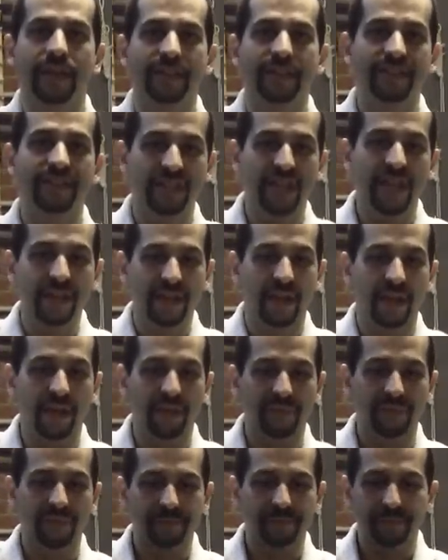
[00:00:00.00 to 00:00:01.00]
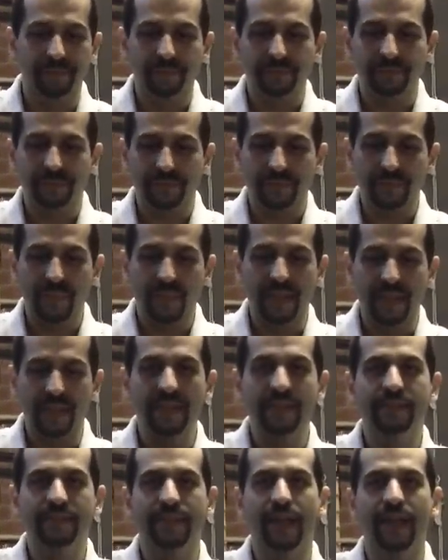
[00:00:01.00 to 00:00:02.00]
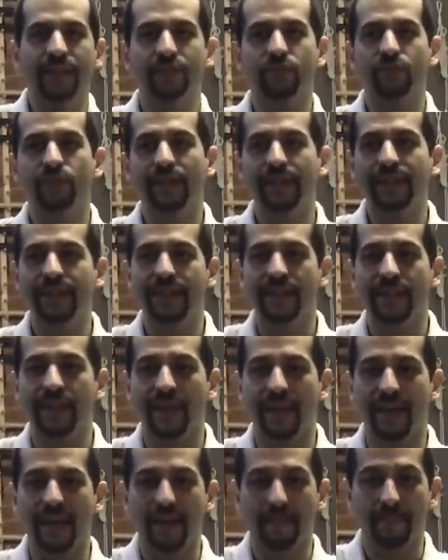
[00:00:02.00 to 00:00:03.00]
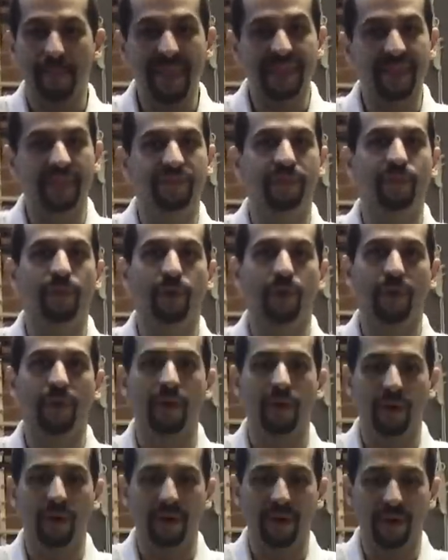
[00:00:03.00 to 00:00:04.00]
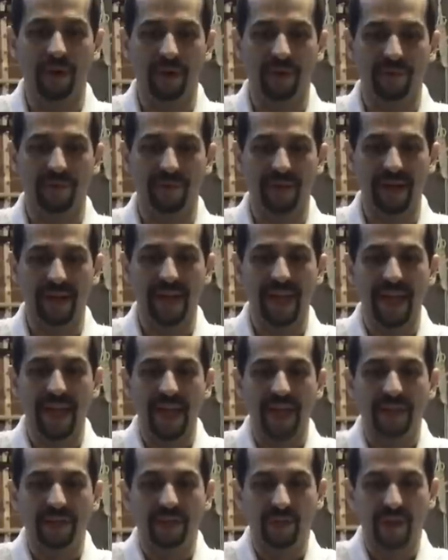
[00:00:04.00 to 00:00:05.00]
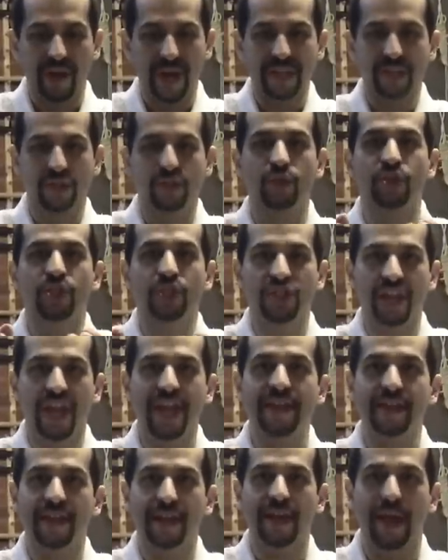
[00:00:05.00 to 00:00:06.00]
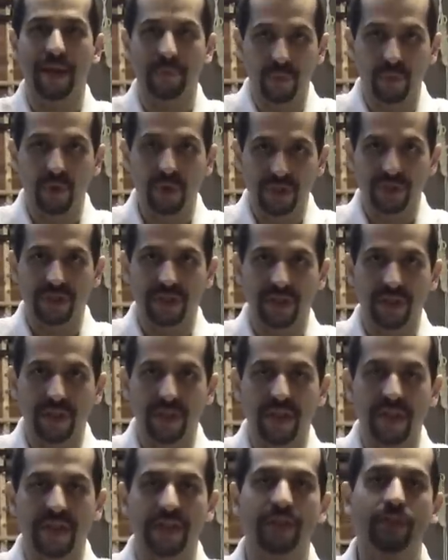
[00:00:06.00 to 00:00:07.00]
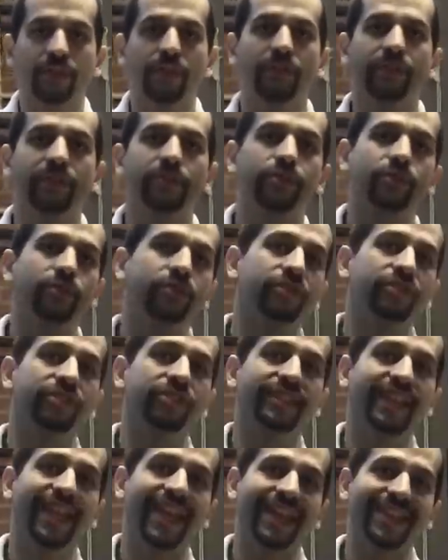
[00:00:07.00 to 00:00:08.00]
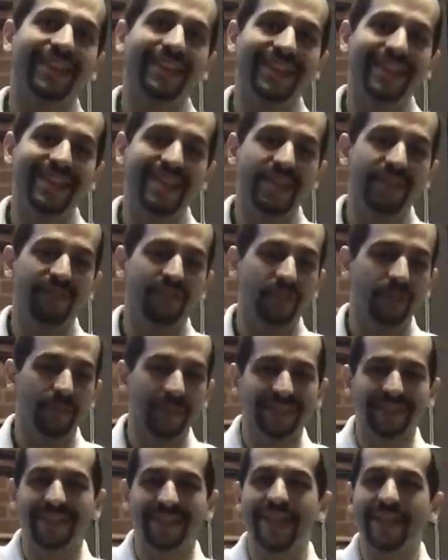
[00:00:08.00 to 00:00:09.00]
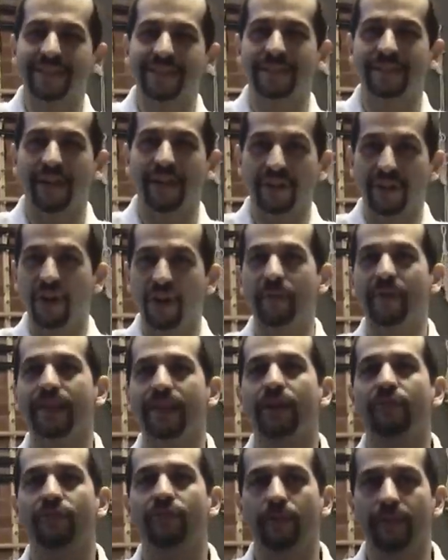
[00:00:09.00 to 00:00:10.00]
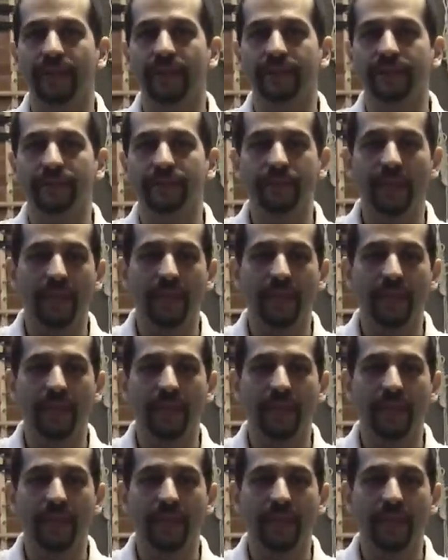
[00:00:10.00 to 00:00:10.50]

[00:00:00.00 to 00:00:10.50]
This shake-off is actually a metaphor of uh, try to shake a bush in order to understand if some snakes are coming out from it.